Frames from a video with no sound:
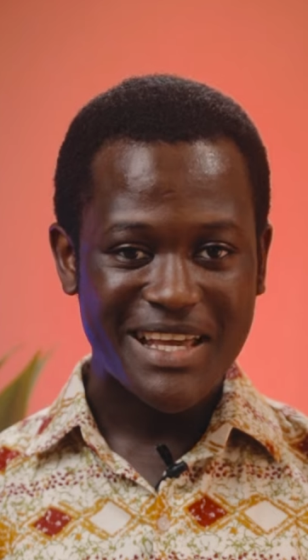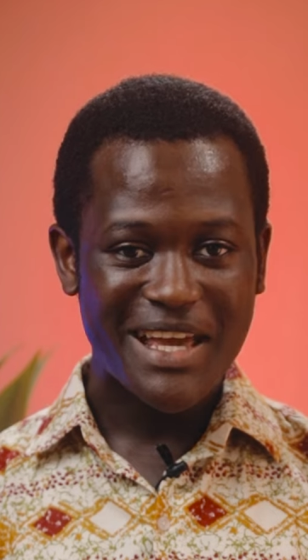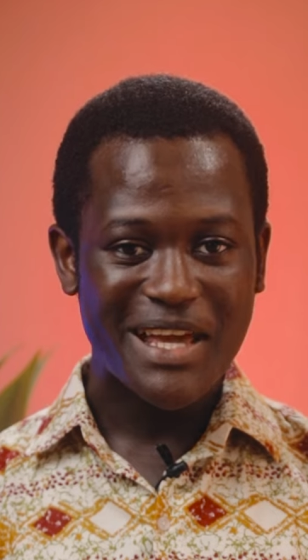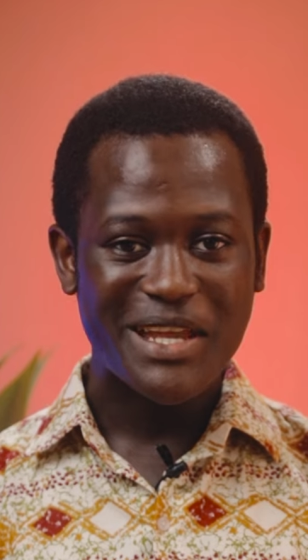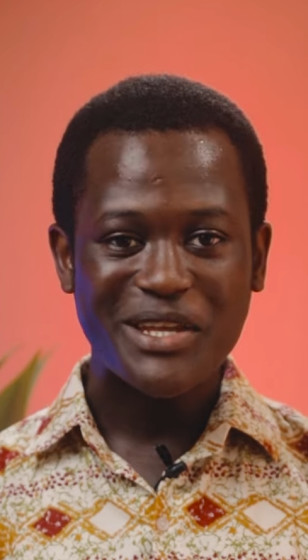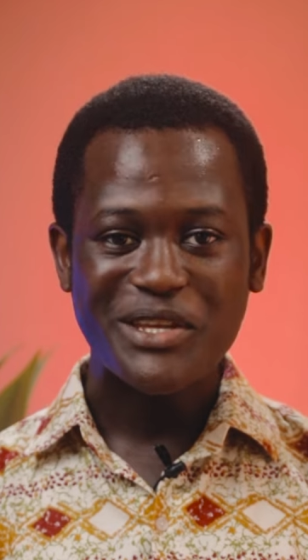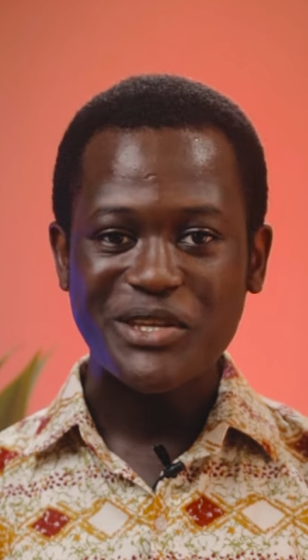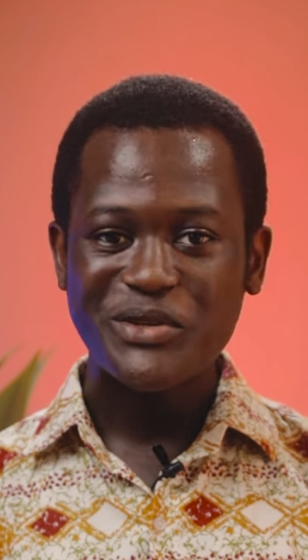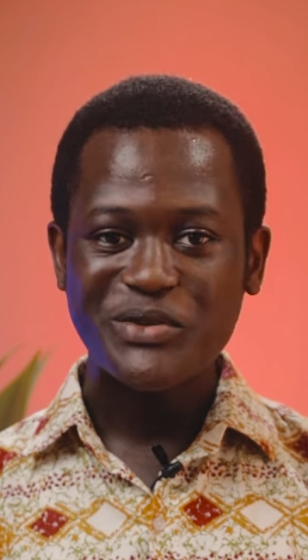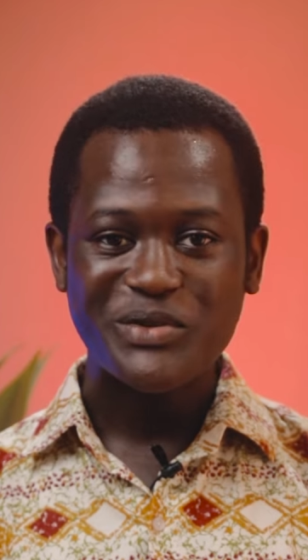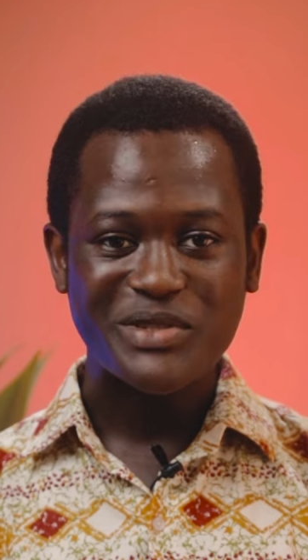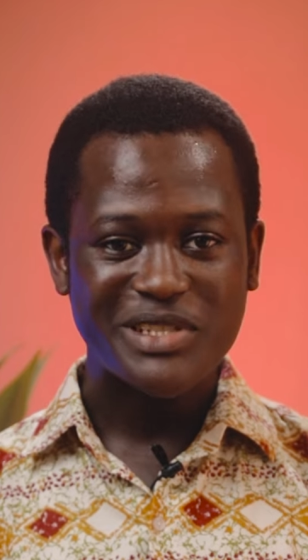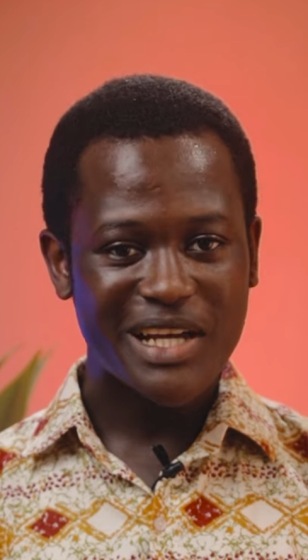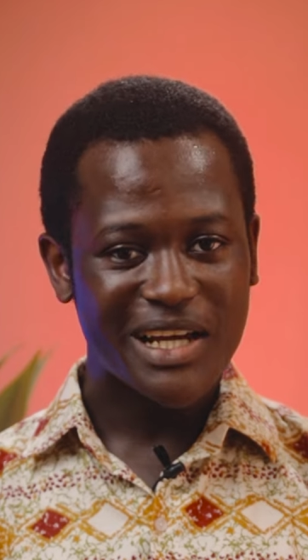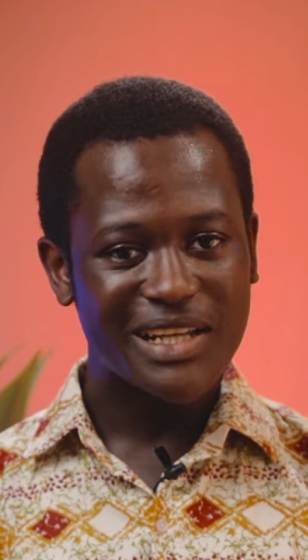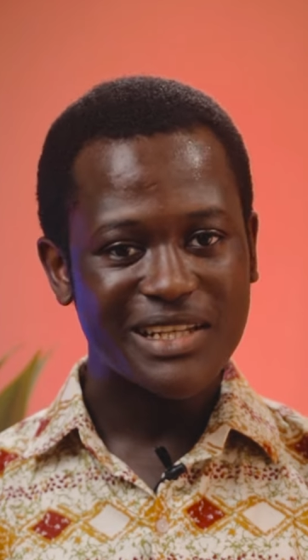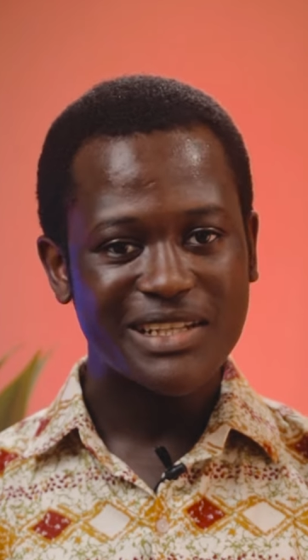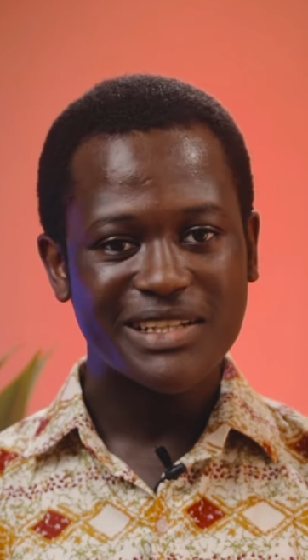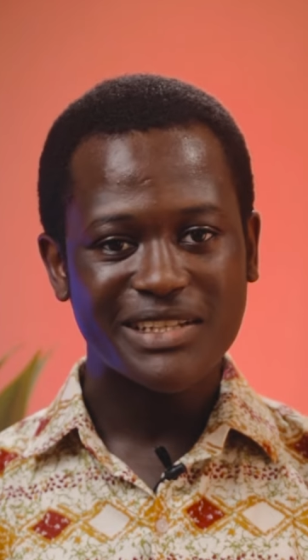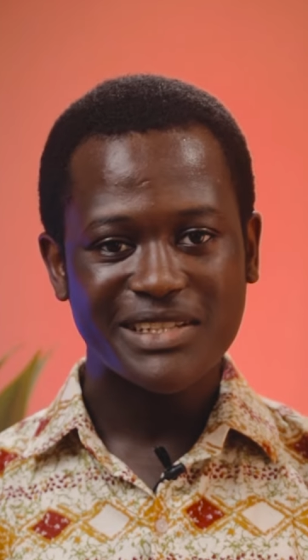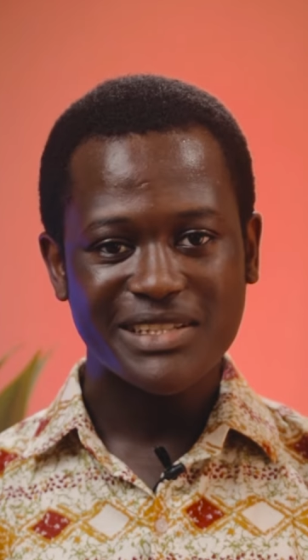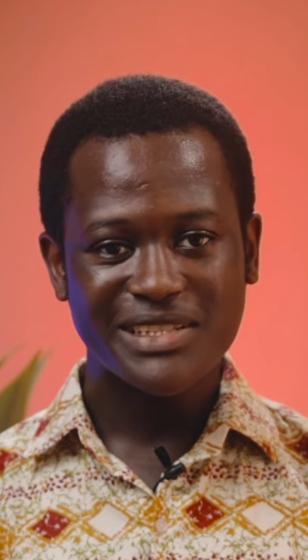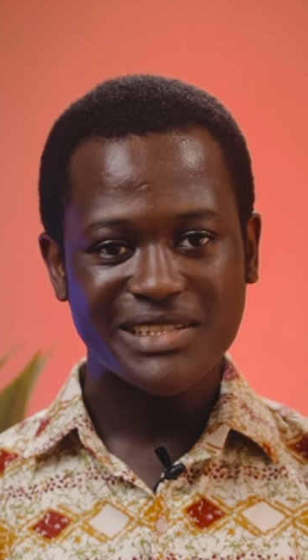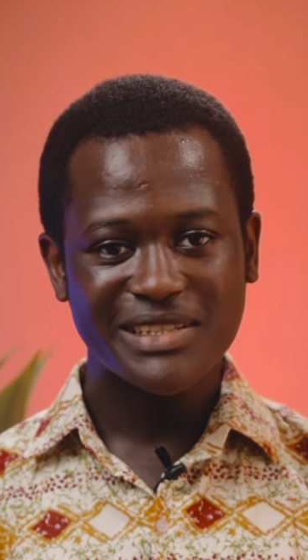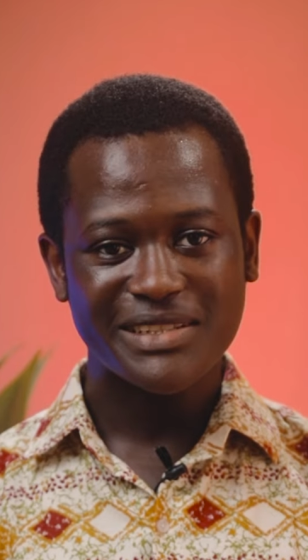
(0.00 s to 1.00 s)
a new
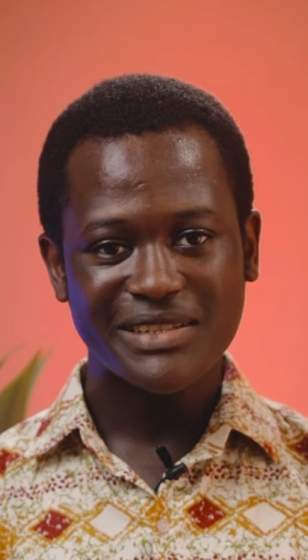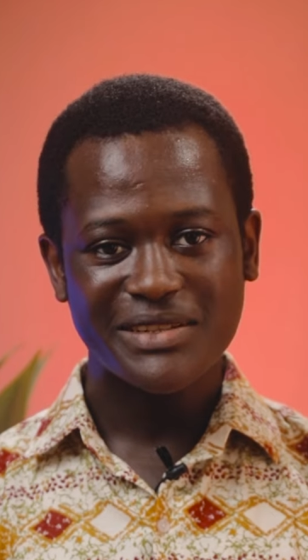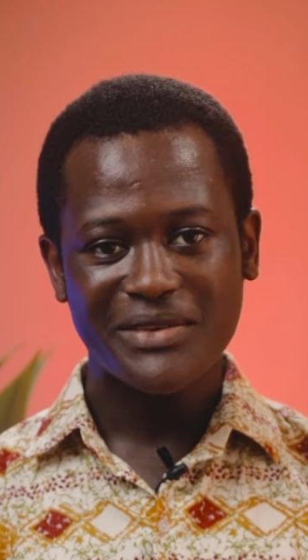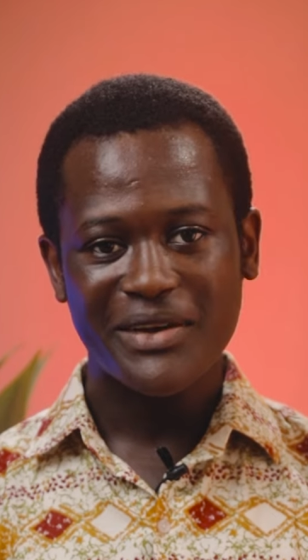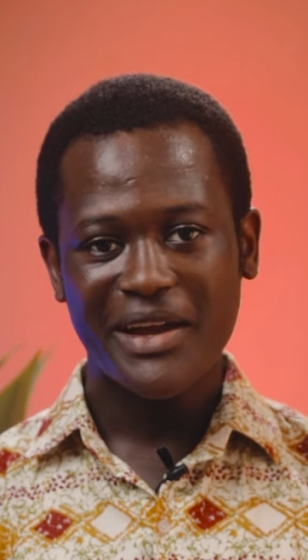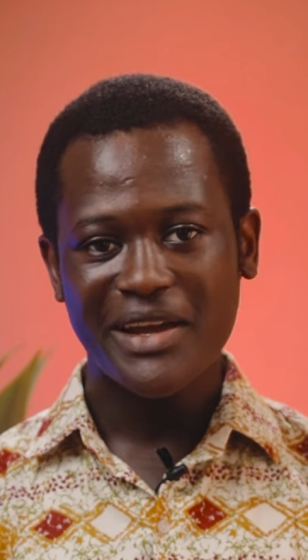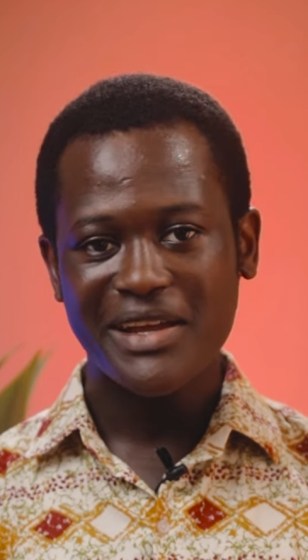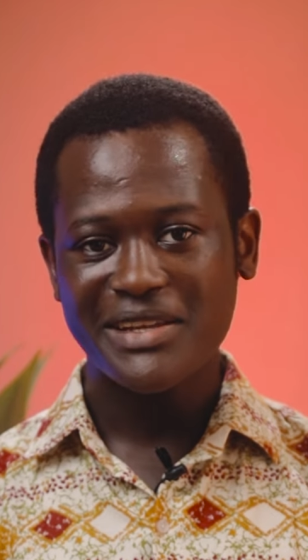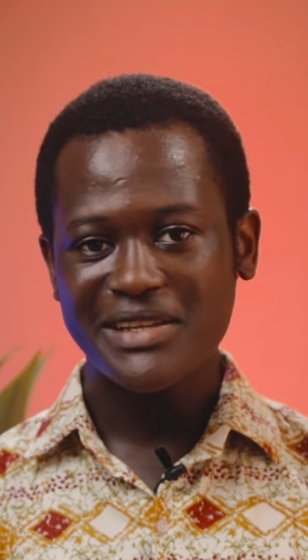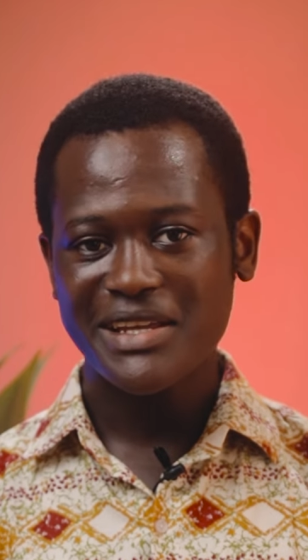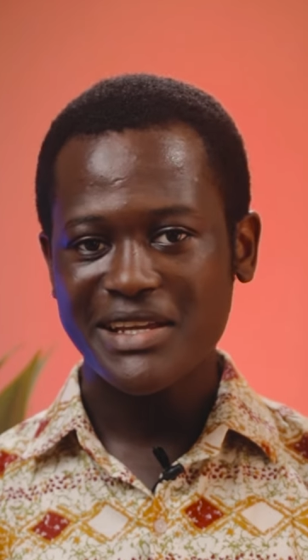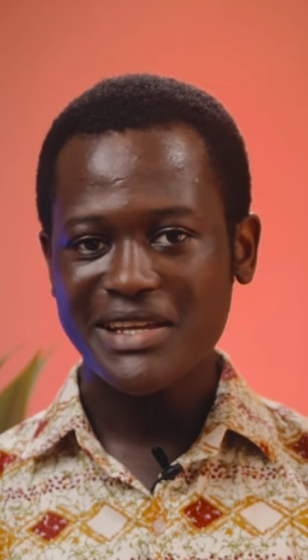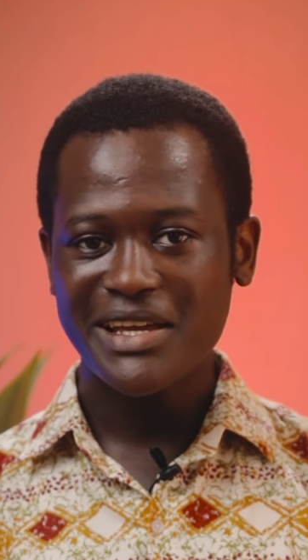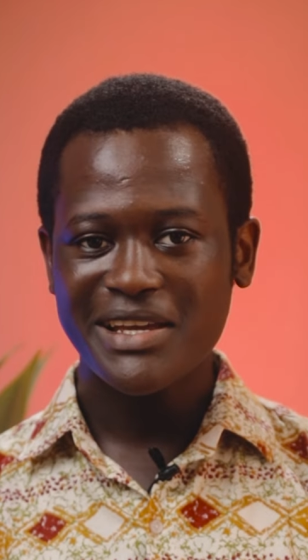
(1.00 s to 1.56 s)
challenge, right?